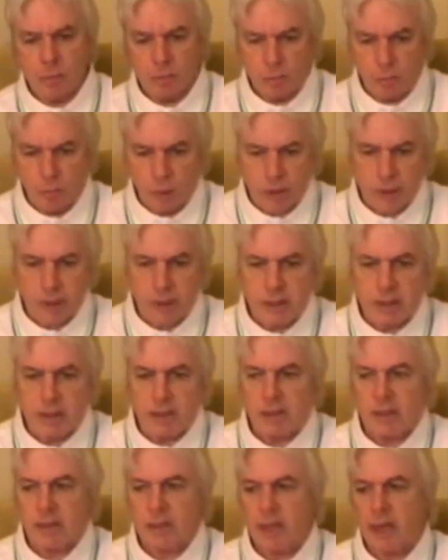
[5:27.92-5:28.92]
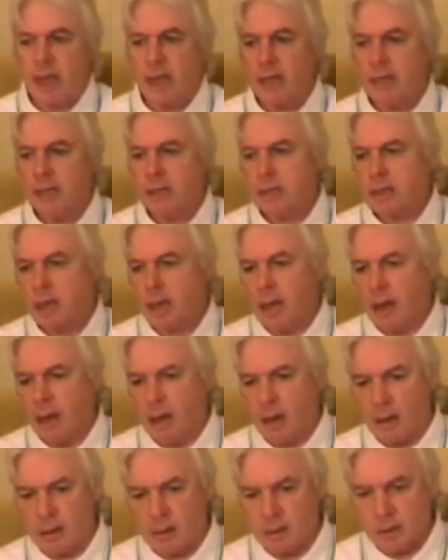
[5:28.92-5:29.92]
Washington State,
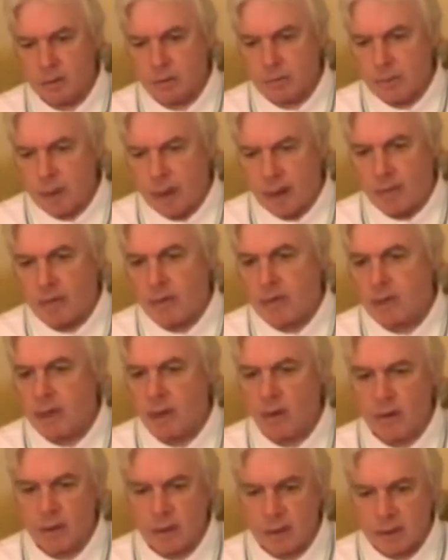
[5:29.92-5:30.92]
to Arizona,